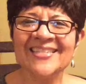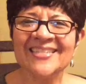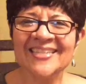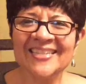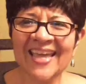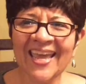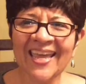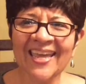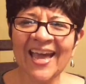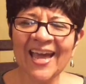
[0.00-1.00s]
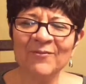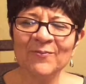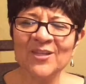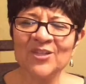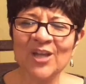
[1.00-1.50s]
Today, I will
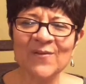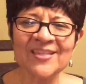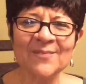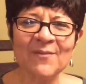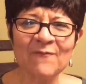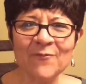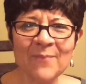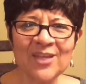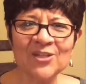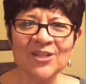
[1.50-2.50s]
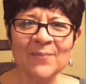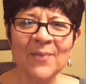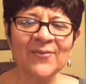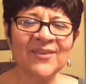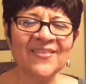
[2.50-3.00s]
be sharing some information
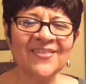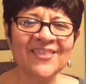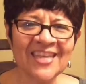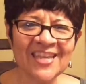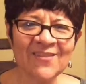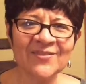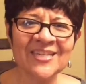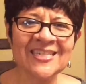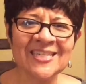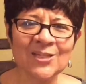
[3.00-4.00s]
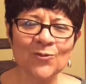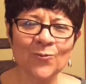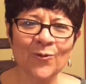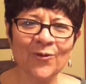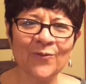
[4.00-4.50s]
about the Thieves Essential
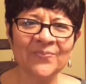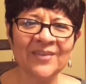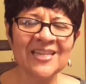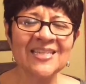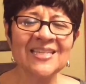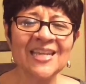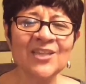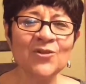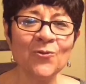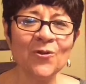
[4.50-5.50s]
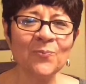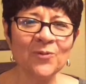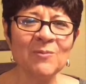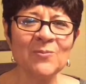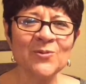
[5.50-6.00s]
Oil that is in your
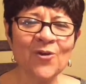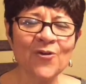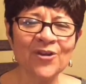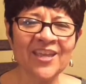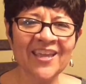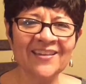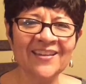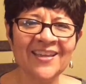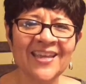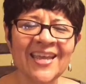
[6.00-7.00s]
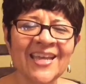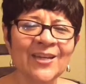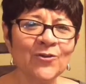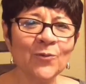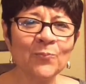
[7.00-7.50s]
Premium Starter Kit.
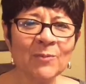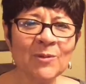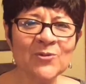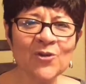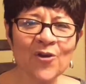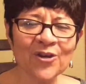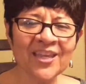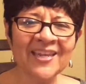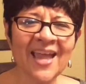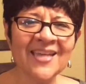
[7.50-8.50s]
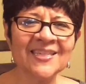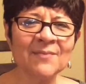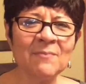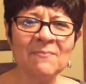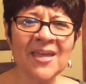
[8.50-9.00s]
Now, your Premium Starter Kit has
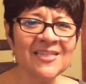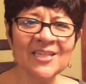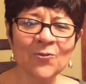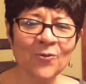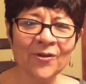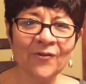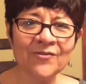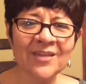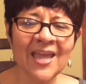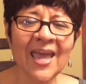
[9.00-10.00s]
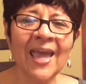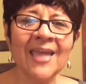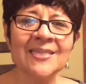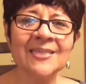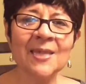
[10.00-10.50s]
some amazing oils,
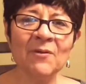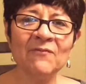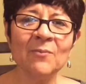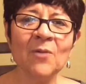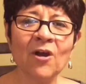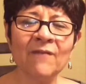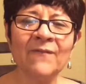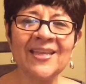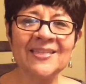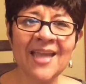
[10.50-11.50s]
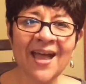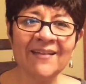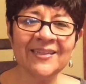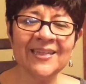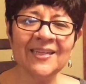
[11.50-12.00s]
and some of them are
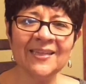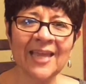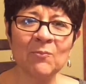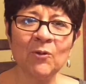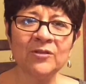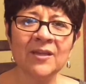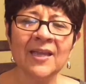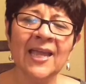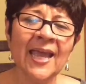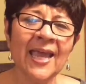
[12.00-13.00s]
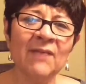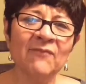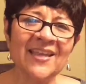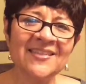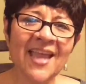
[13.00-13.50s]
Vitality labeled. And
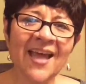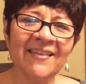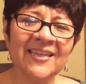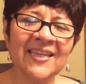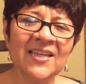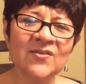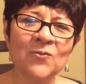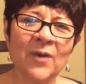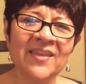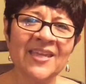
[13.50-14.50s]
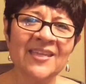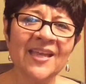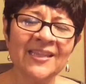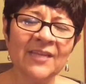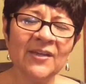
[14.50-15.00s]
Vitality is a way that
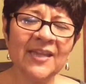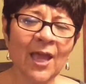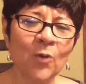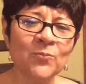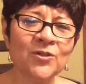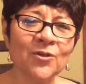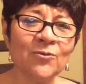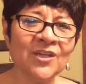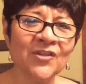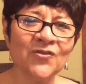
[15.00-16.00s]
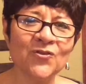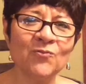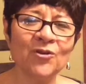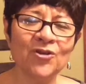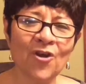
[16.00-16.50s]
Young Living helps you, the
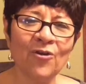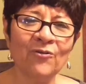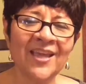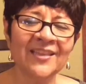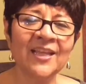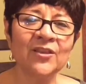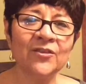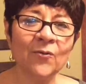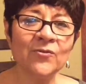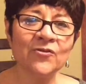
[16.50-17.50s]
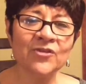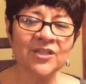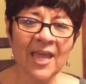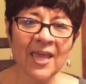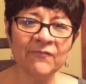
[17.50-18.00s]
consumer, know that those are
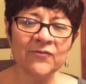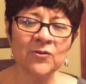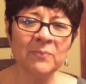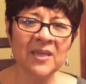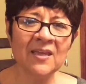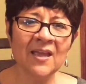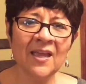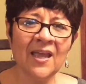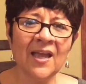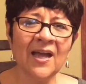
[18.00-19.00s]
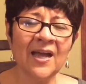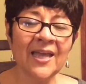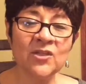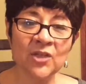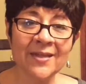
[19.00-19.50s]
safe to be
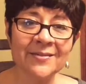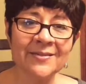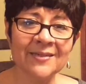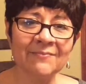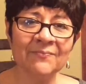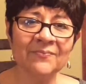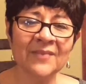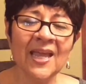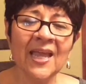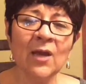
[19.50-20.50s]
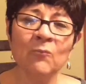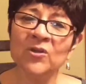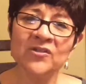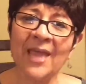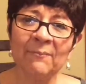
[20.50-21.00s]
ingested. In
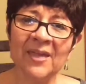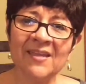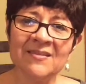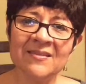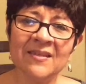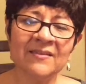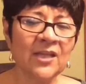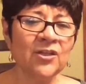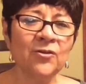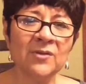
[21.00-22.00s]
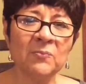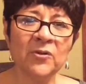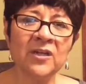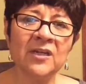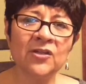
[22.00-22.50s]
which that means that you can
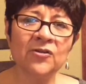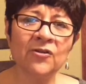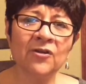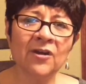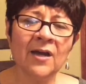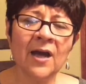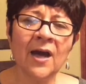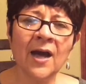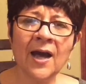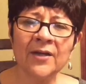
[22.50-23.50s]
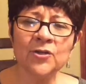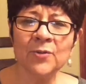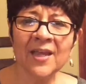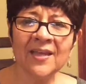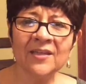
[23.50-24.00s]
put it in your hot
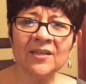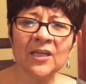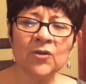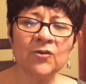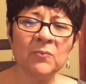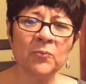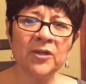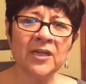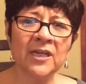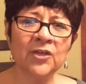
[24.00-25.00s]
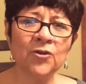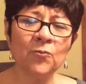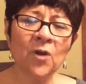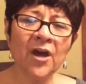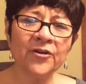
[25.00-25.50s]
drink, you can put it in your
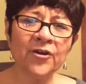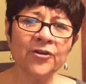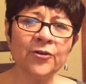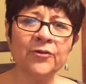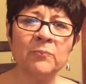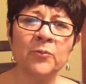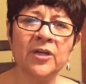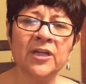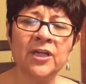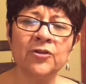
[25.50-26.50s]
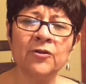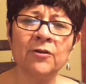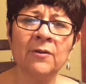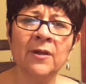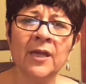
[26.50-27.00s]
water, you can put it
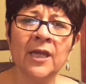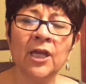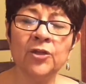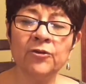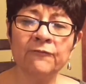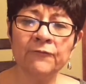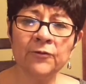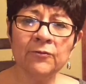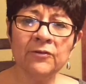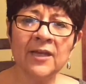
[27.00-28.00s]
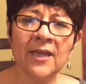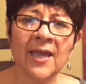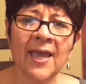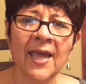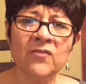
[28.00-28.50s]
in your food.
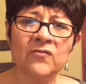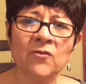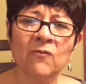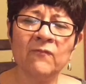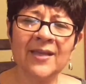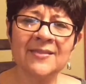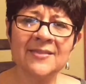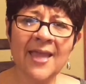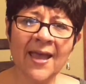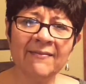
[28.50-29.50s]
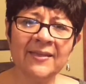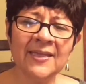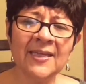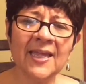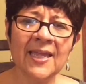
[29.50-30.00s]
And so
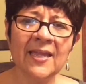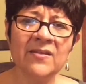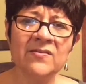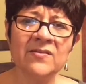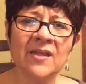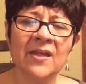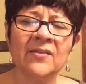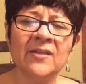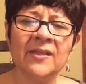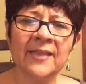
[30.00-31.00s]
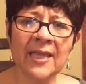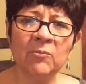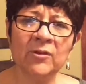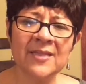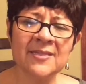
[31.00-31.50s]
Vitality is the
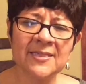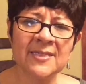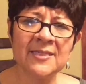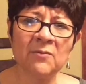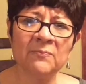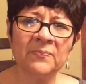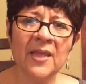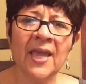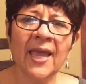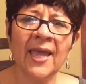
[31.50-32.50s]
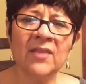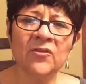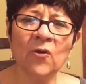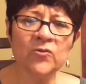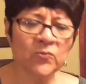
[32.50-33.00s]
labeling system, and
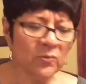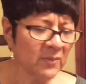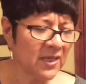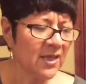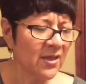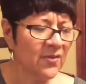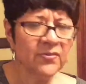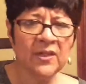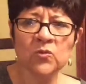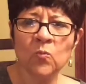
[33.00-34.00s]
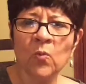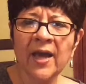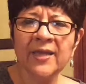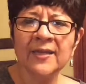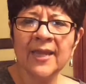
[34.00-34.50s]
those would be this
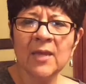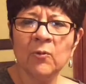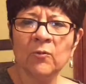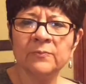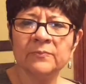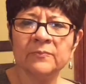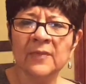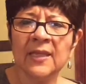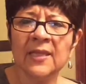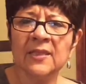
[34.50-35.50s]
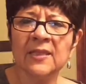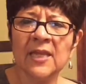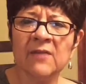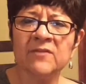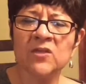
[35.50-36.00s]
white label.
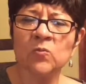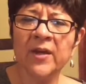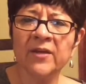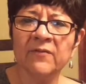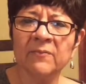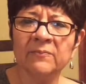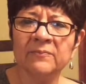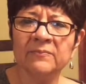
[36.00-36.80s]
Thieves is one of them.